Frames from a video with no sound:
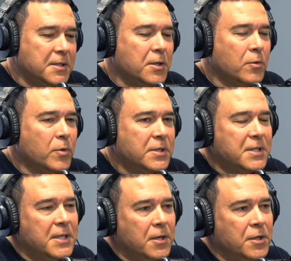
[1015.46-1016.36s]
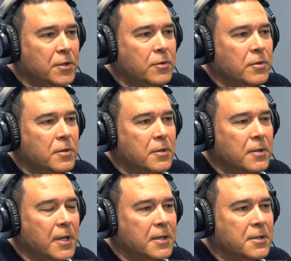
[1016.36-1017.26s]
still, what does it tell you
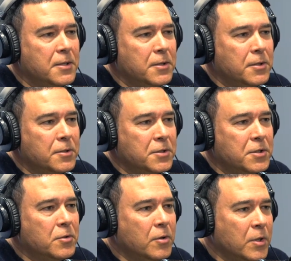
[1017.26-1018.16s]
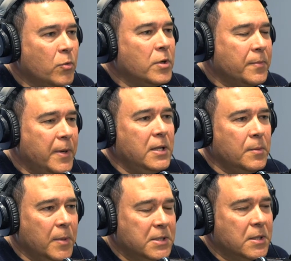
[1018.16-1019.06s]
that you're still only wanting to
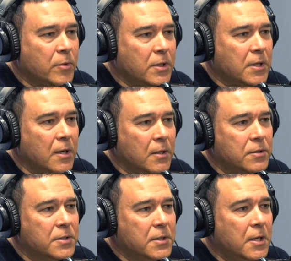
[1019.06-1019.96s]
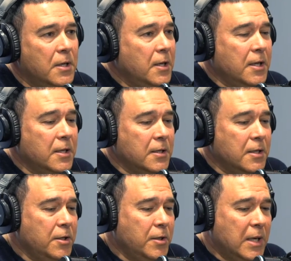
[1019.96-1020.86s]
pay them X number of dollars?
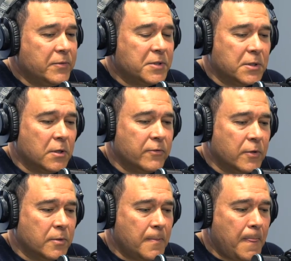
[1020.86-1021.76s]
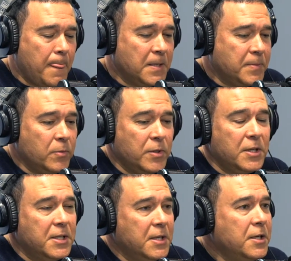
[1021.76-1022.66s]
And you could have a server that's been
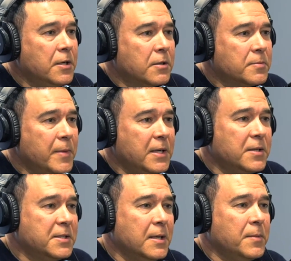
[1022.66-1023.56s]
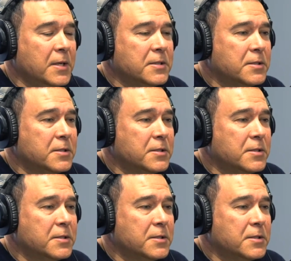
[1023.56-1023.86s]
with you ten years making the same